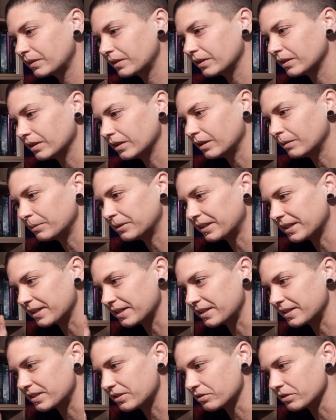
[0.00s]
All right. But
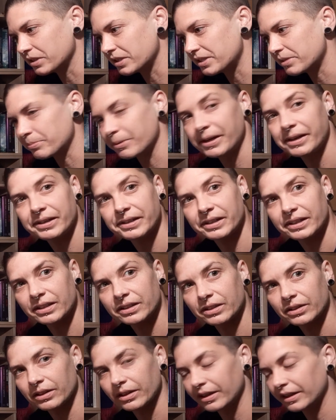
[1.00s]
that is really speaking.
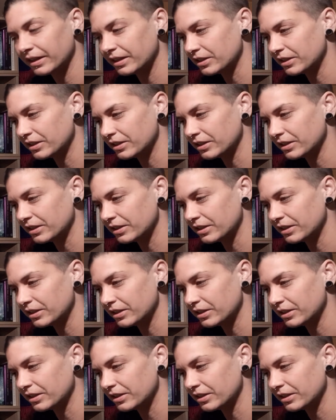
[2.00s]
All right.